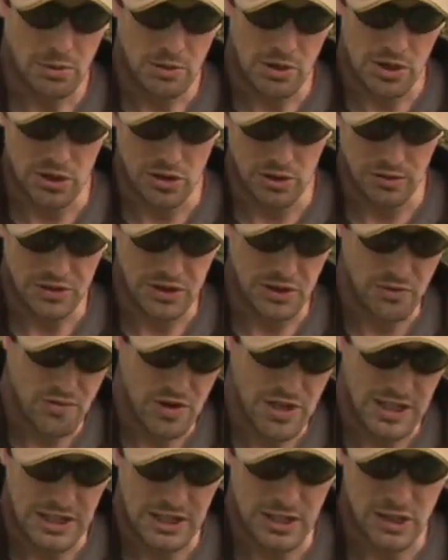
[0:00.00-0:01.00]
which is obviously
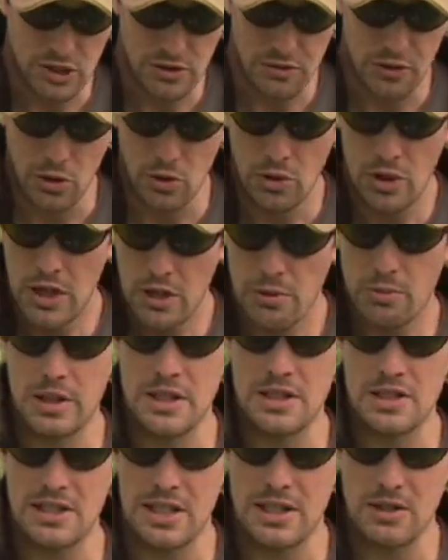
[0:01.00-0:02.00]
really useful
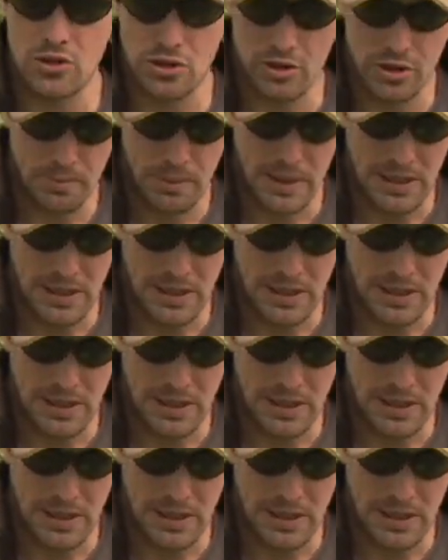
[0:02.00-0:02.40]
instead of trying